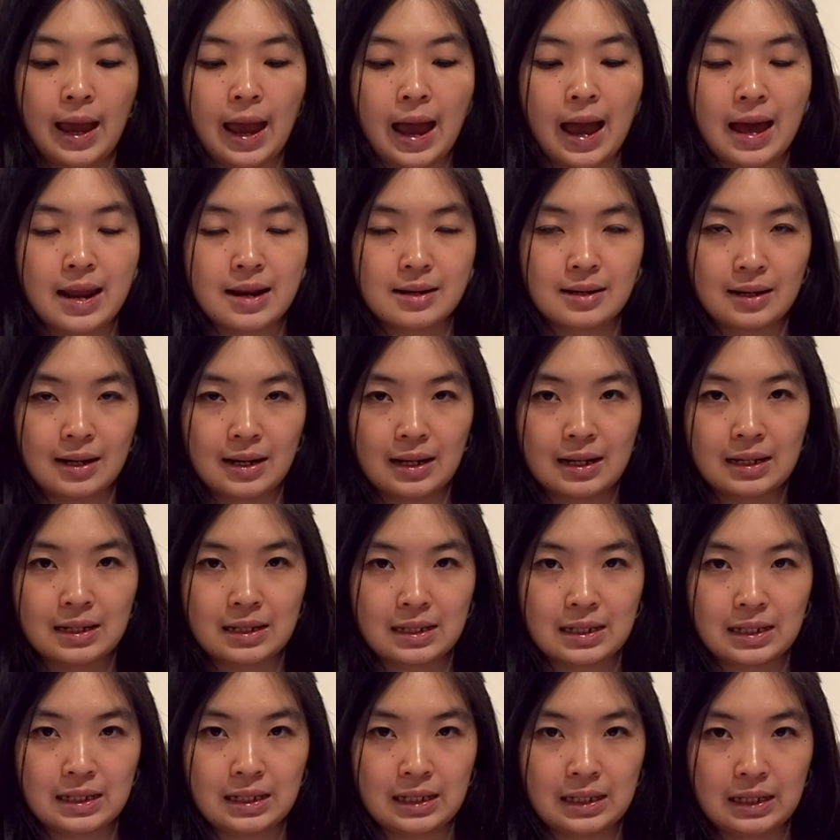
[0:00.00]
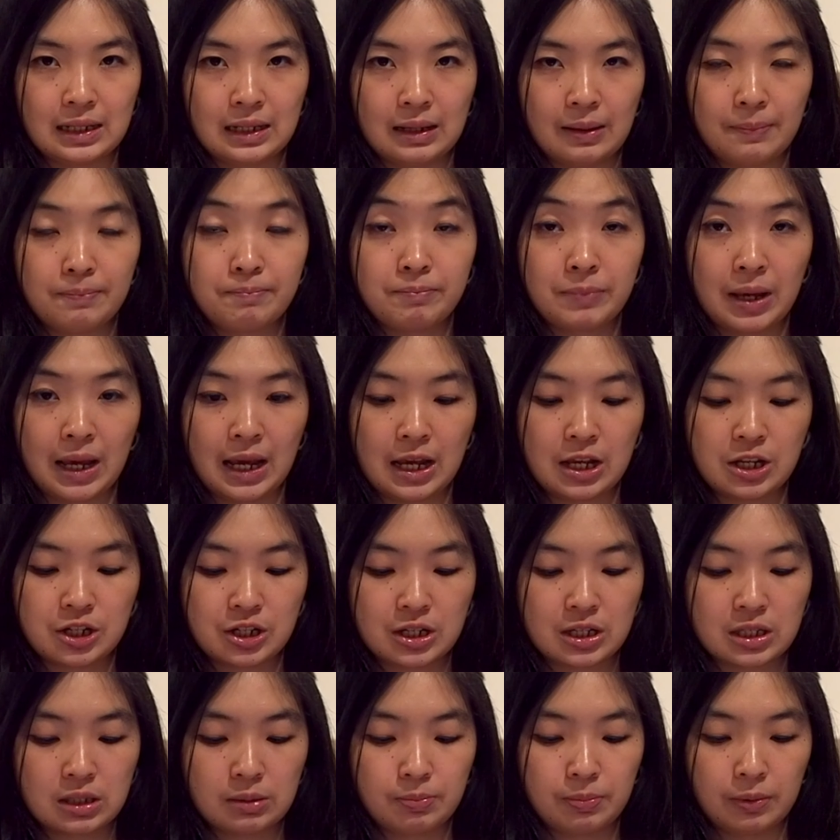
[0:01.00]
editing the
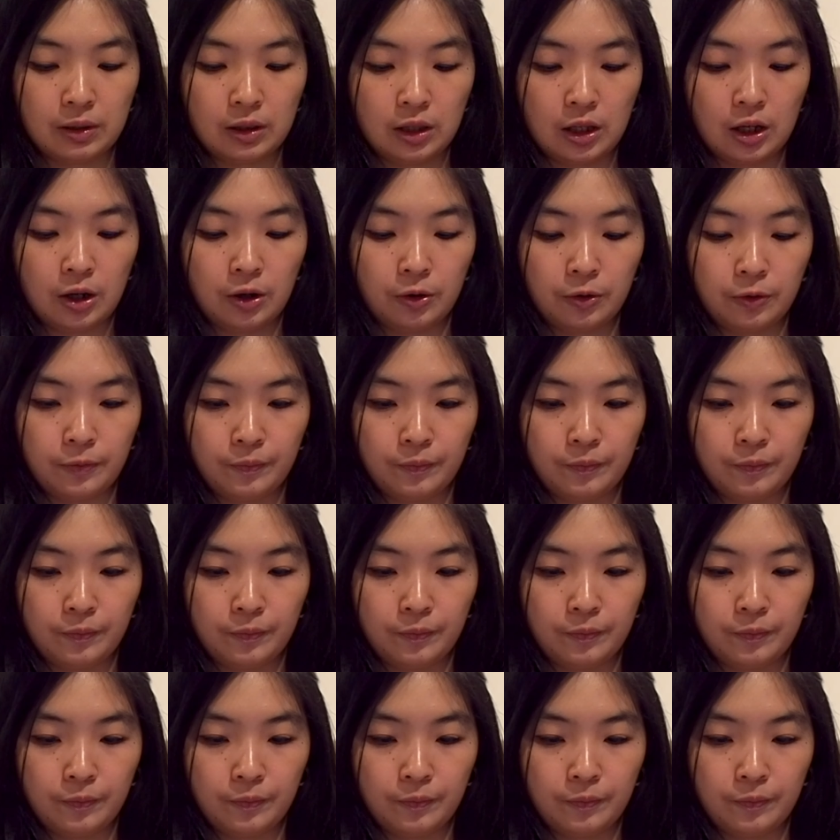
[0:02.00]
pages below.